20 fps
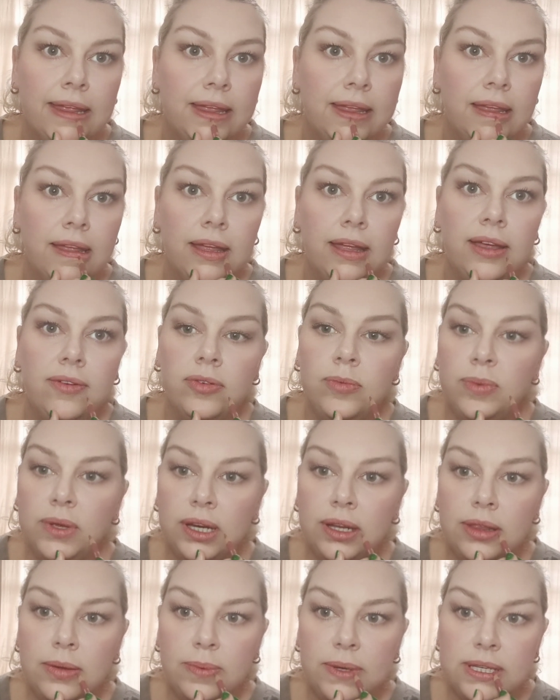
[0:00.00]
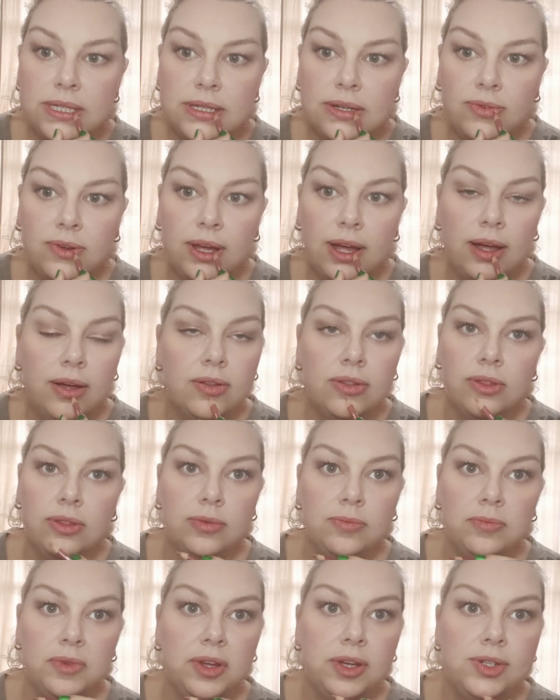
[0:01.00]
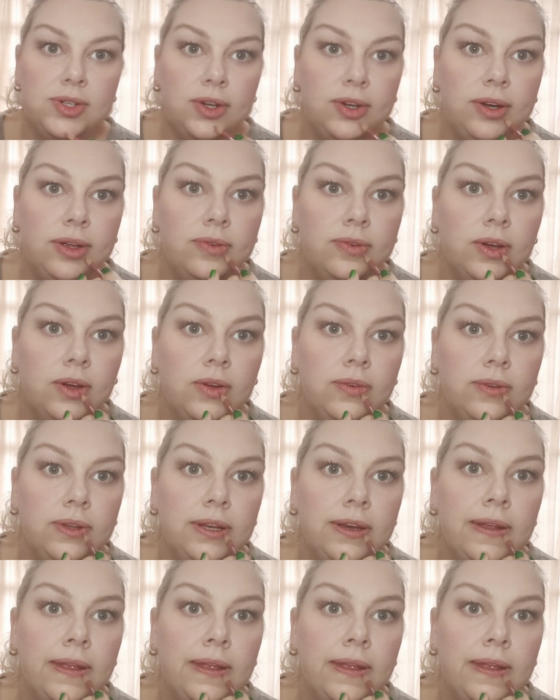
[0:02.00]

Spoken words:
I haven't been in the best of health. I don't have COVID.